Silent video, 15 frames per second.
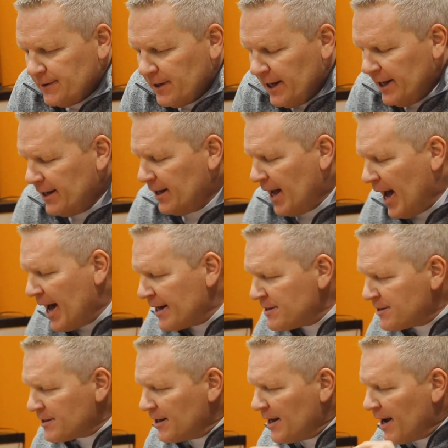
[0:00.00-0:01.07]
And
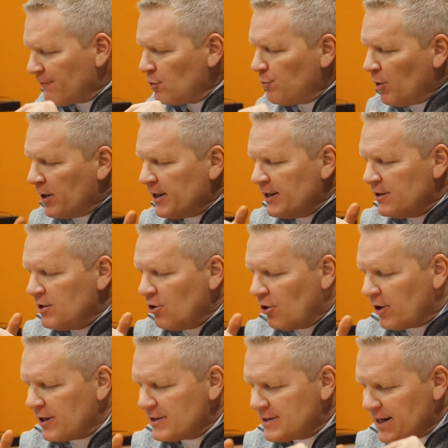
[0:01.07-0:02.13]
as everybody in the
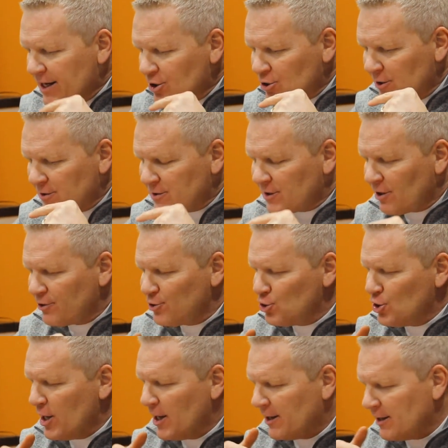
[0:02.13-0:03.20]
organization starts
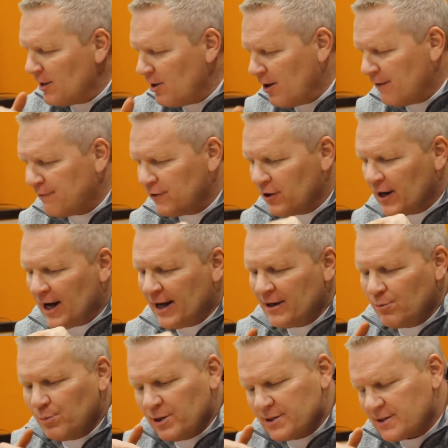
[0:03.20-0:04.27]
checking off their
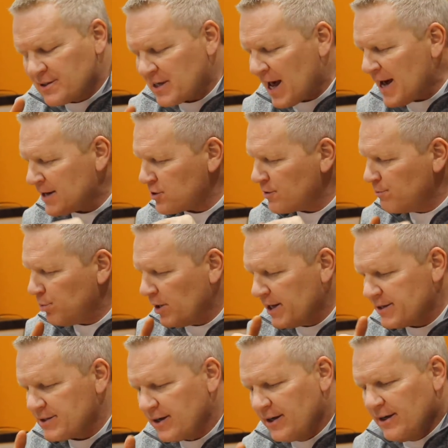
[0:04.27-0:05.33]
on-the-business action plans,